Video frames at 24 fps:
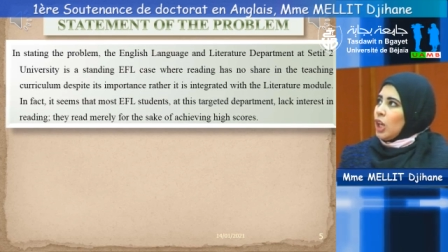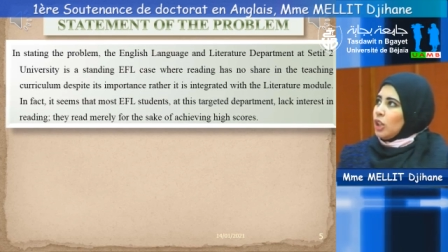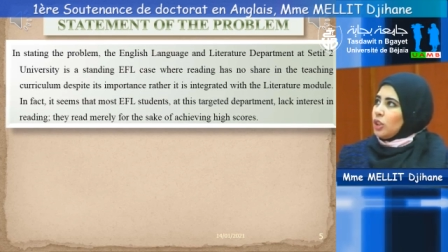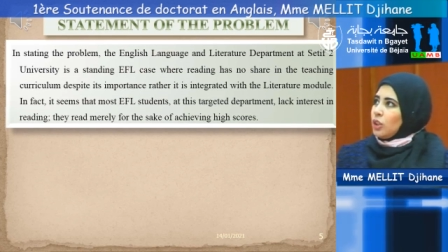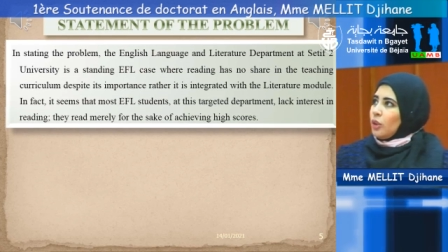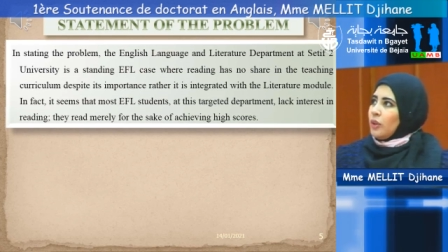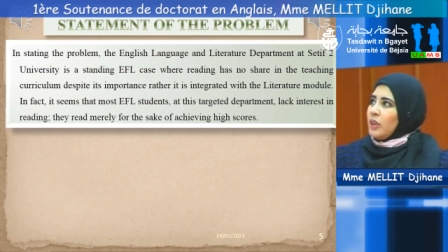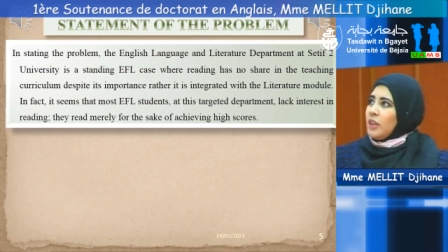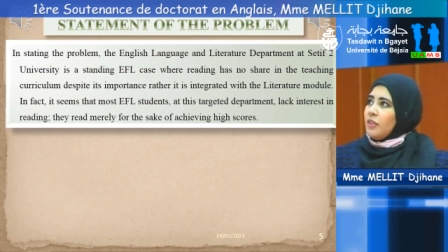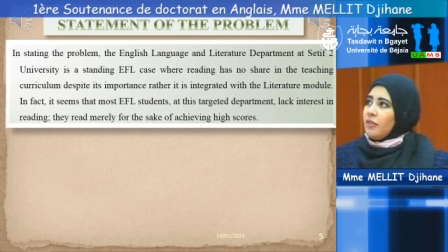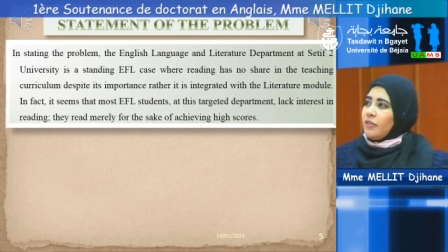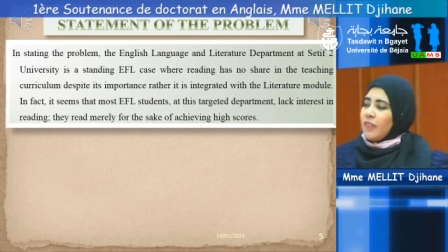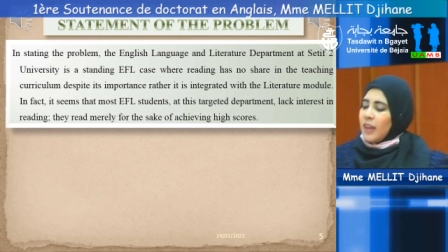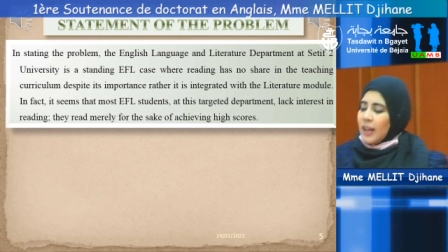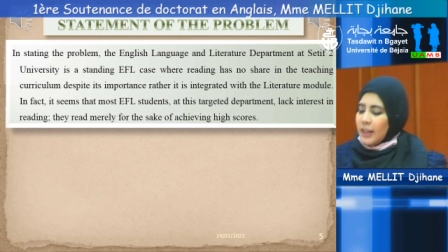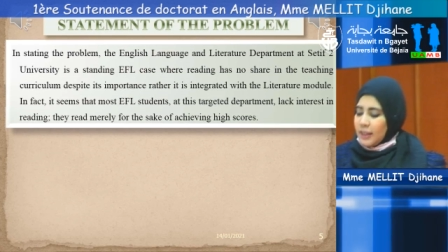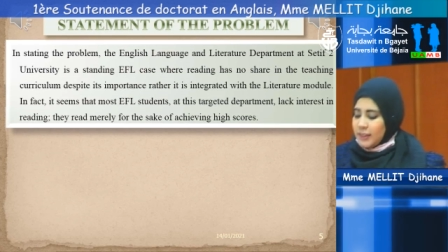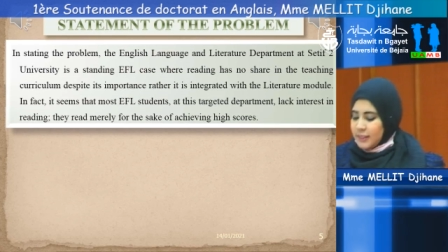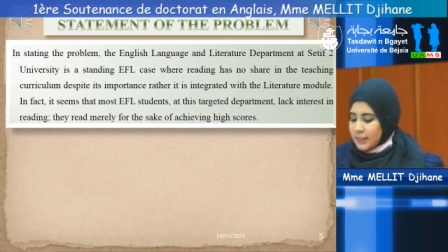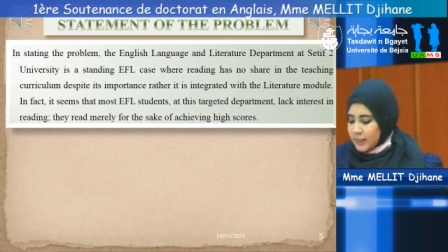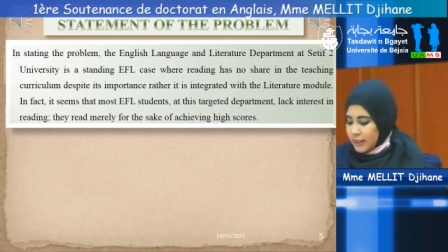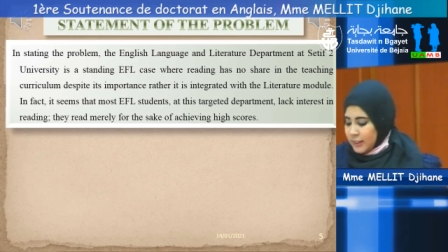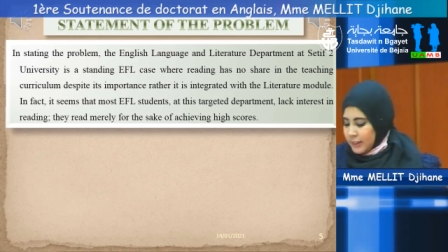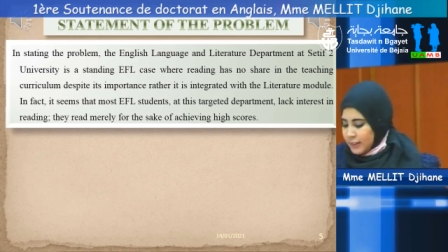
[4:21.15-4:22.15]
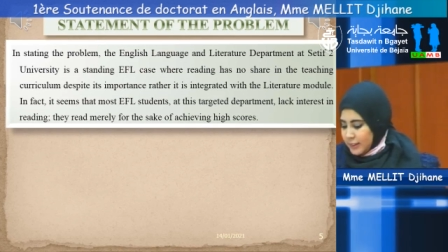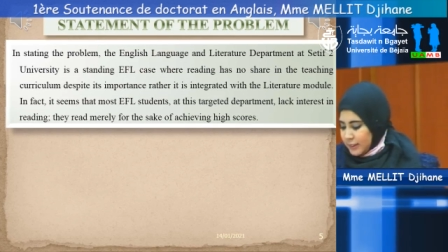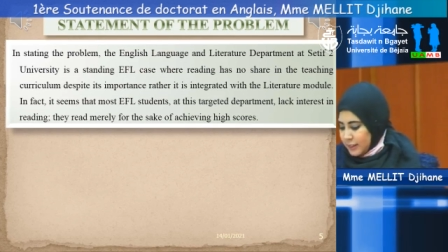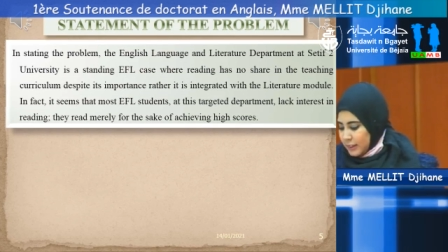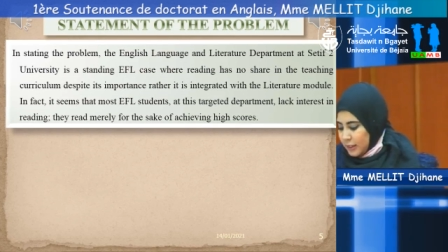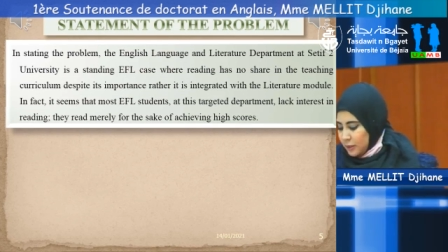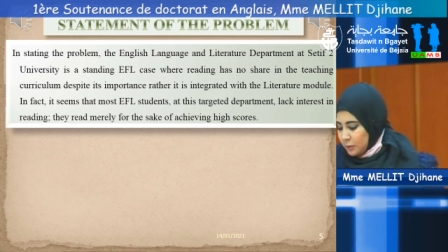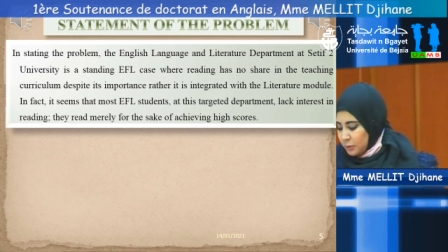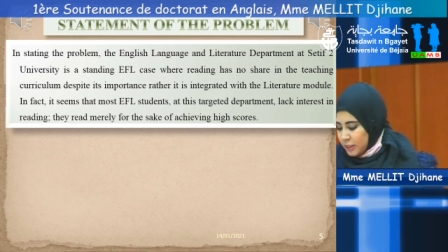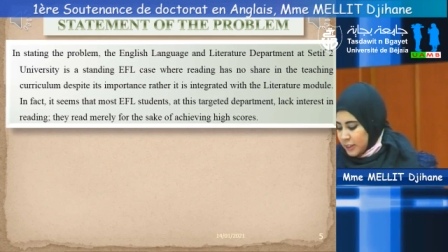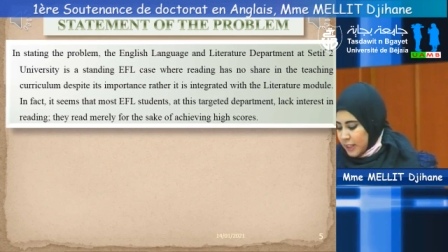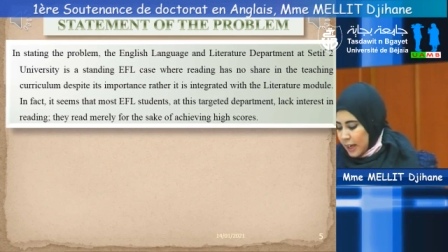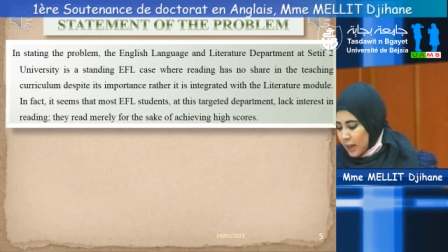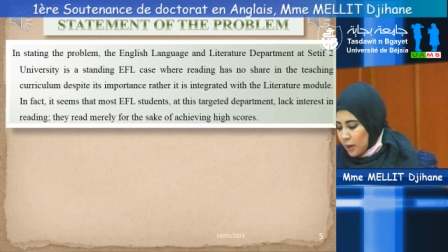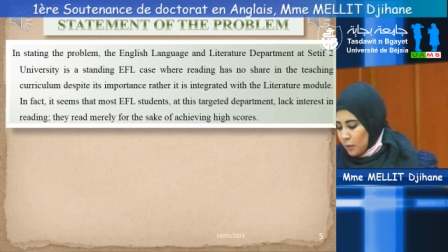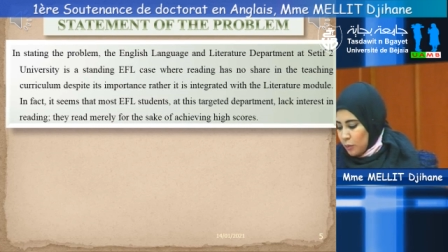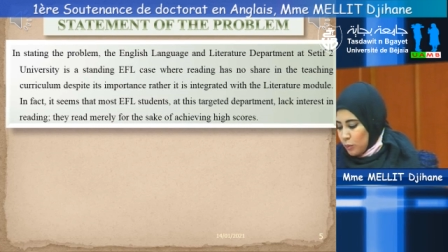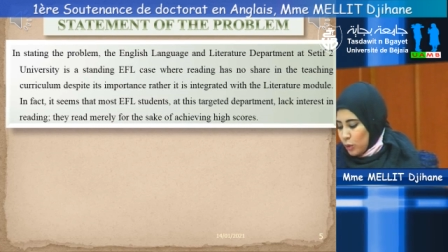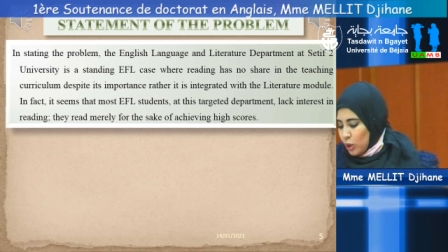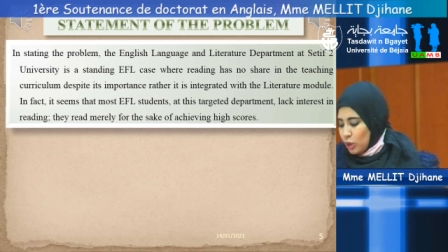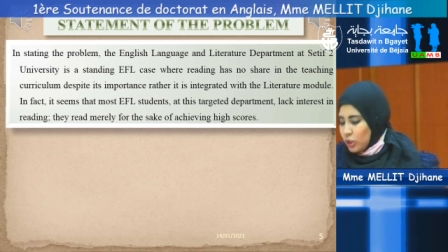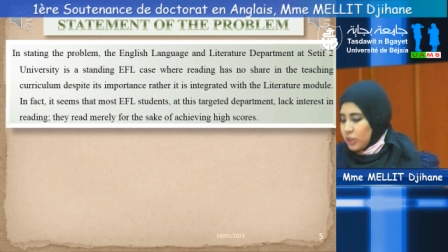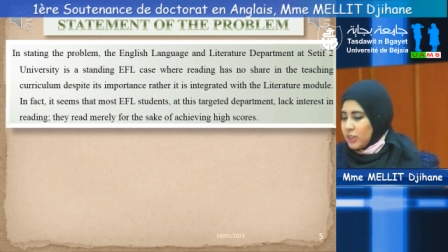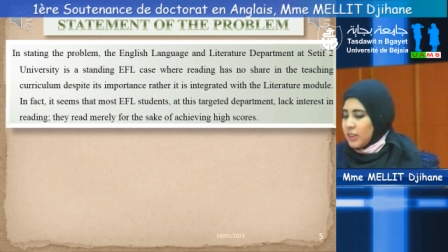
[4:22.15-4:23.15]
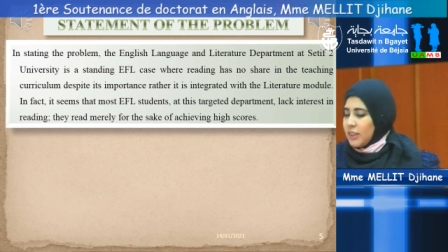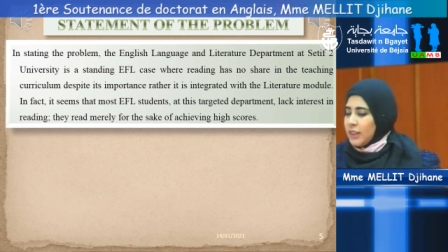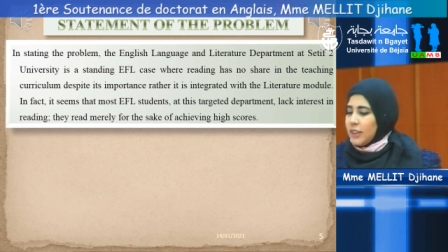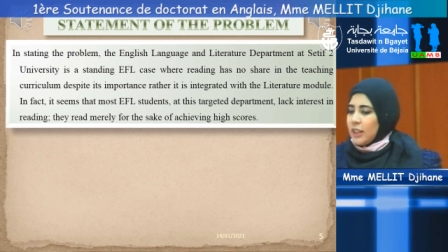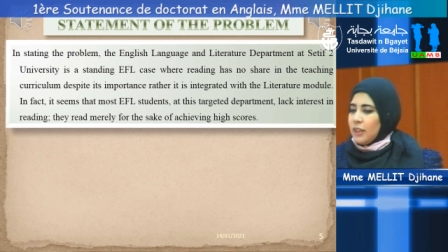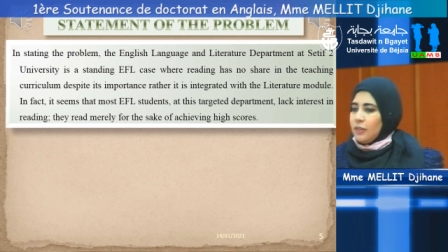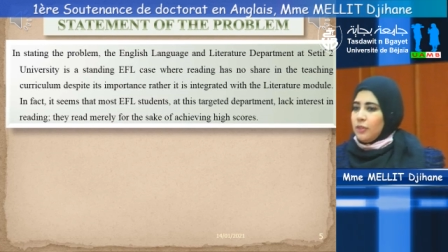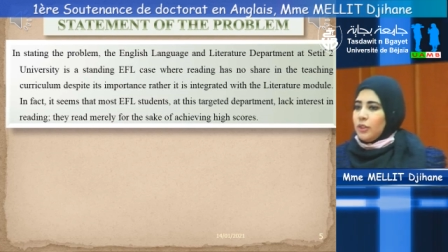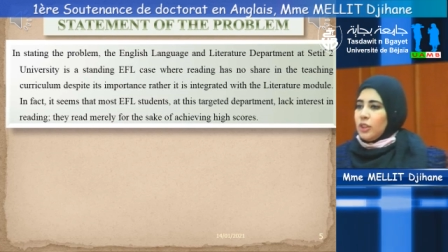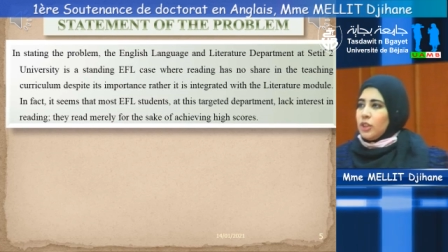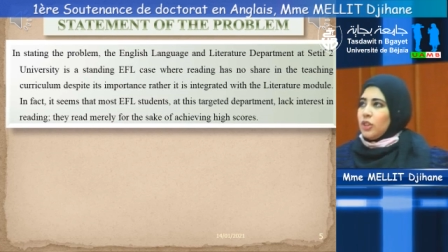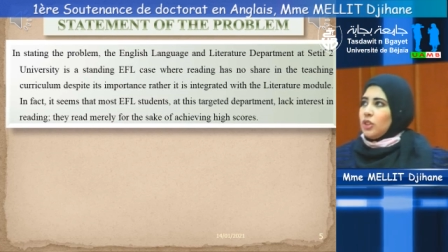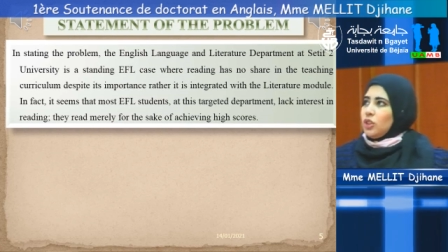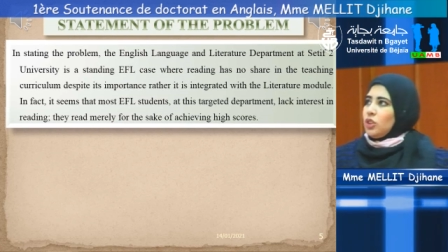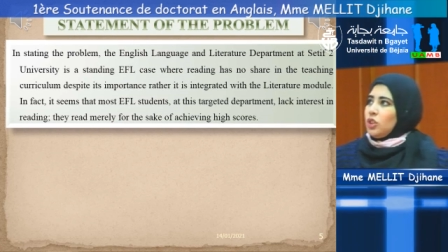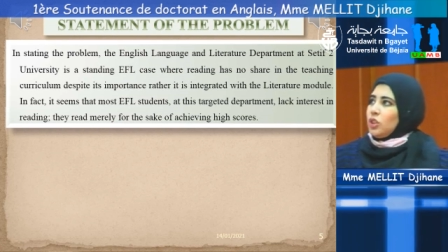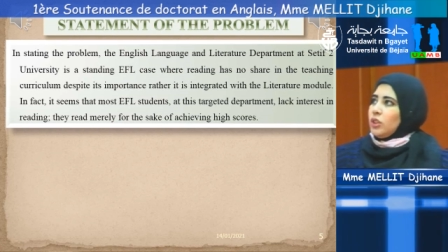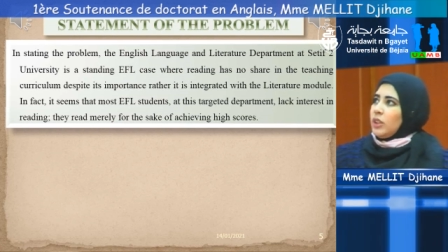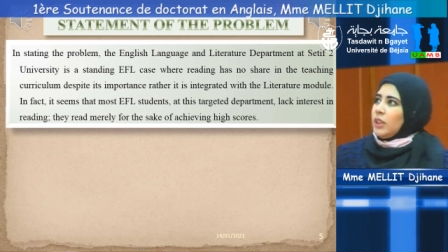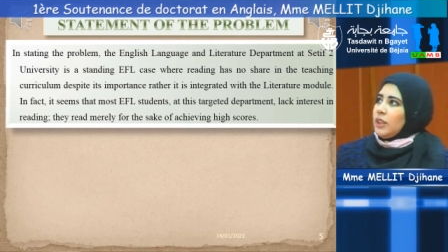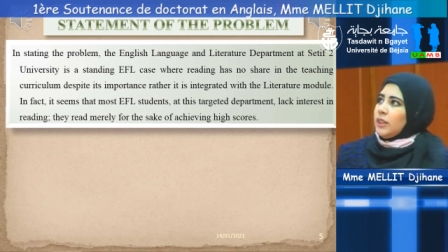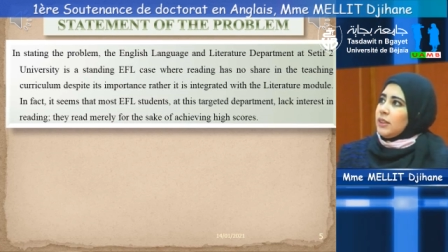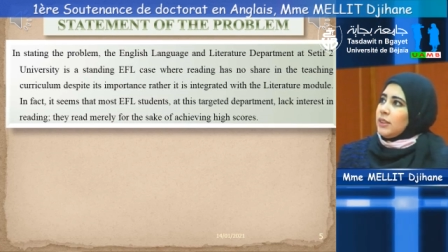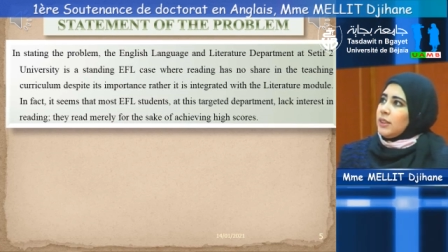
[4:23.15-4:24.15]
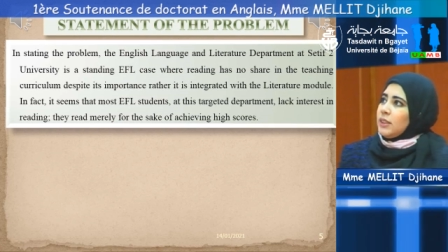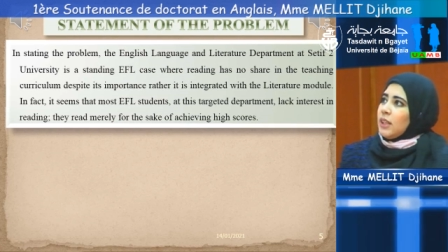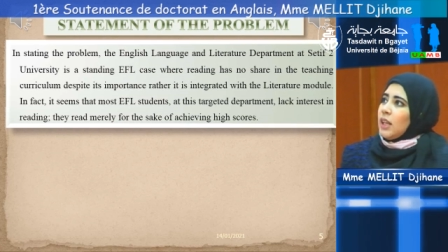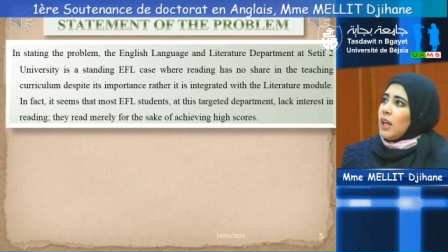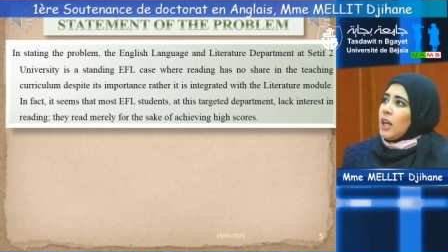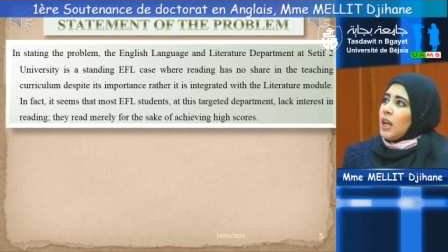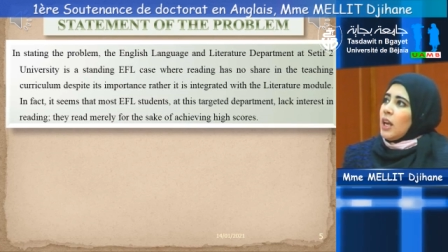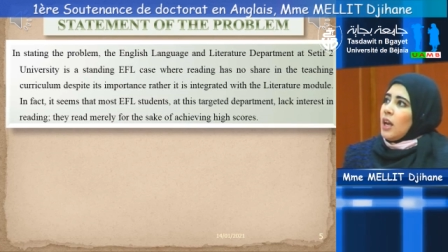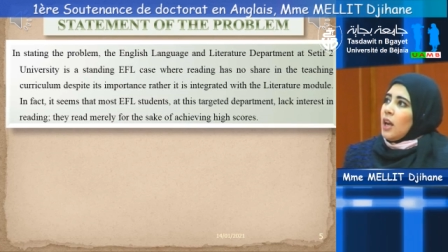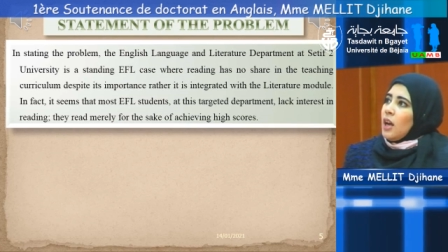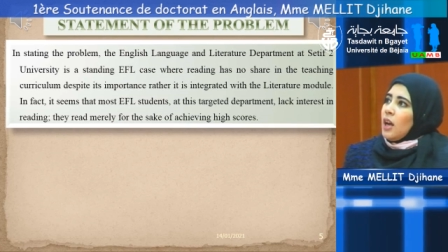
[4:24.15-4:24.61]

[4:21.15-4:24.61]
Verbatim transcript: So, in fact, it seems that most EFL students